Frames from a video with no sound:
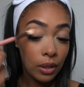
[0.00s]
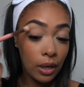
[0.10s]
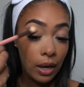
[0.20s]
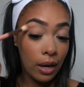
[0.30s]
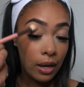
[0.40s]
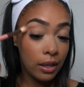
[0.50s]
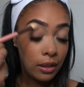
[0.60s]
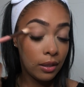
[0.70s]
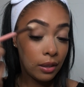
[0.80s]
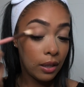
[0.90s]
eye,
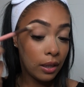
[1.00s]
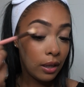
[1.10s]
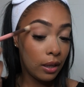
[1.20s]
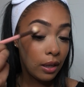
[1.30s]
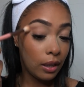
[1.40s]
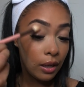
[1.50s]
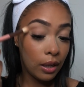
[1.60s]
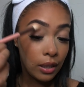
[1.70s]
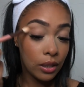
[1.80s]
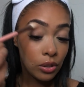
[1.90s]

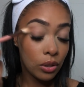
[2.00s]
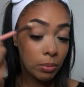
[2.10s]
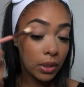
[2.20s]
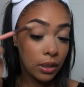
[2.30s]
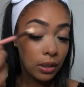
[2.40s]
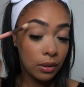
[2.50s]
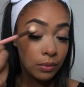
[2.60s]
and I start blending.